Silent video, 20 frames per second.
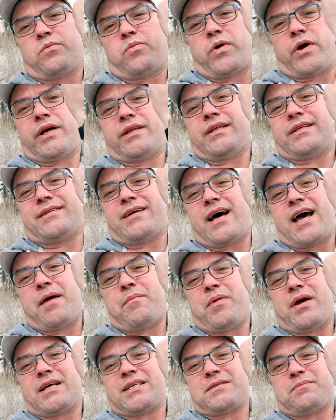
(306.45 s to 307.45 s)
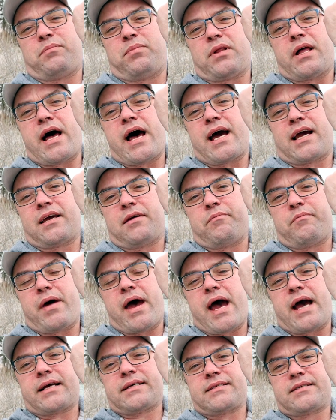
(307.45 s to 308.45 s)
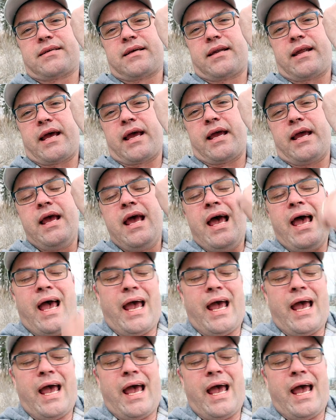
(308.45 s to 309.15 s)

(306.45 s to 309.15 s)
I'm wearing the Timex Black Max today,